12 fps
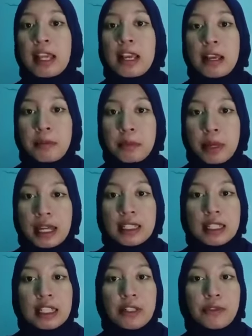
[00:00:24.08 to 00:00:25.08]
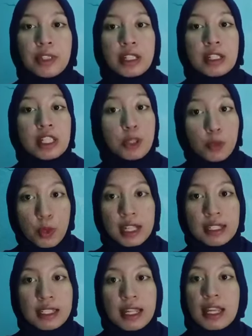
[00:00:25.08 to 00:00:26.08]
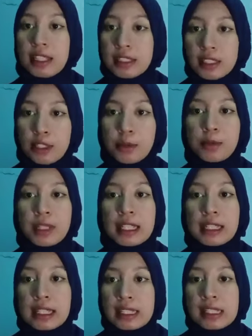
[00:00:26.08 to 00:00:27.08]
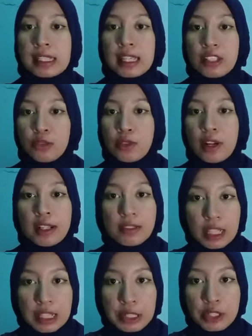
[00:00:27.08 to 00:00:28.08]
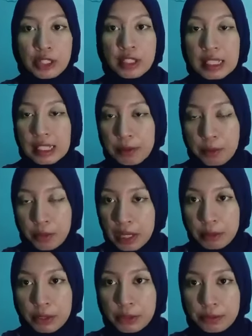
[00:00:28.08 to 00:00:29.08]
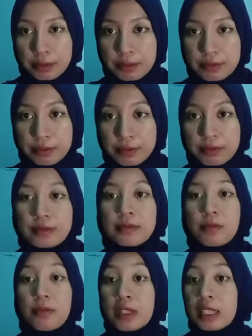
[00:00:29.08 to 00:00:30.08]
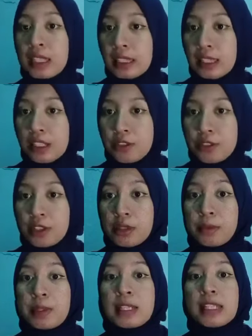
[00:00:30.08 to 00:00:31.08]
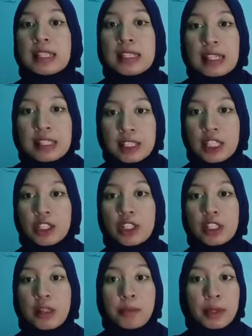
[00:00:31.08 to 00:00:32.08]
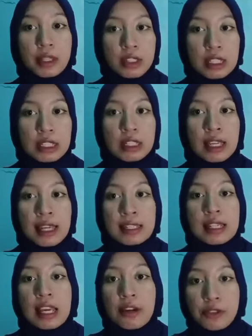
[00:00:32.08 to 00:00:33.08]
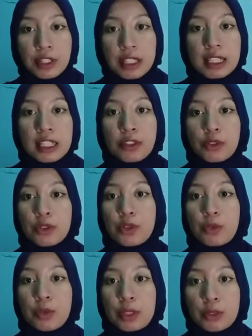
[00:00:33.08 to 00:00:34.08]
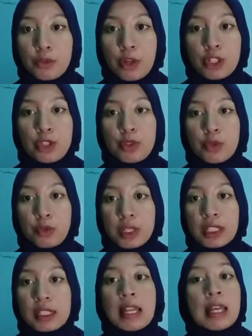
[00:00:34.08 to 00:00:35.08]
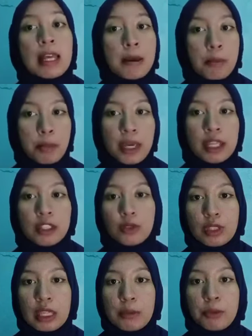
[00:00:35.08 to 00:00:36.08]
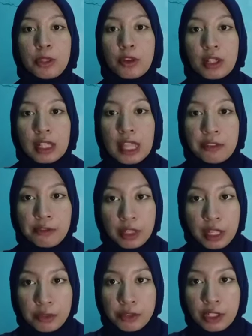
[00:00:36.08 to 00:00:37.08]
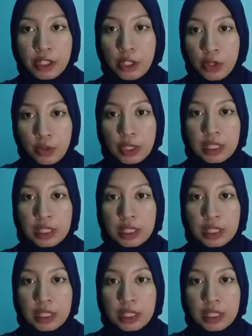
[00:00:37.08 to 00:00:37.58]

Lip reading: But if there is one term that needs extra attention is premium. This term is essential because it has everything to do with what you will pay to keep your life cover going.